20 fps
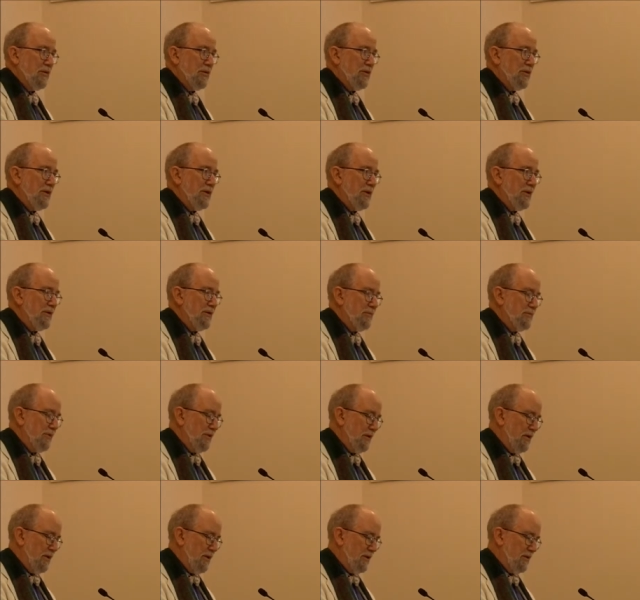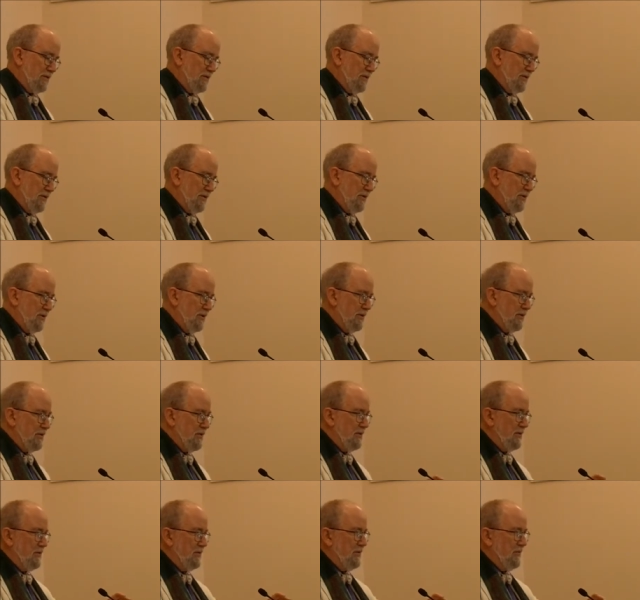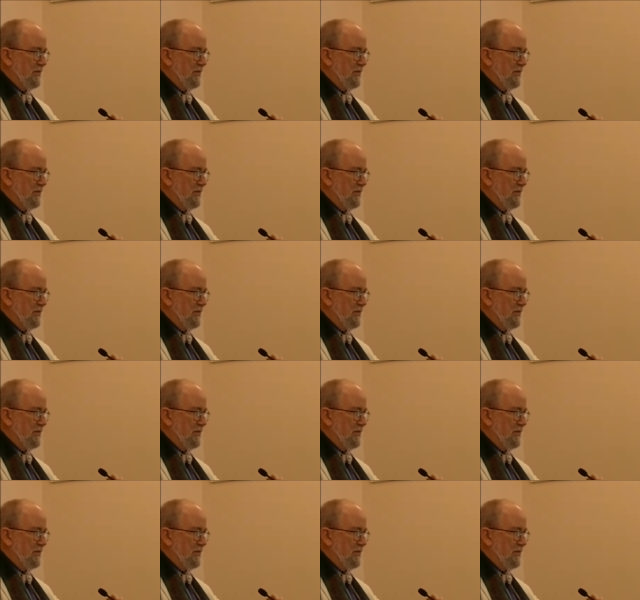We belong to the earth.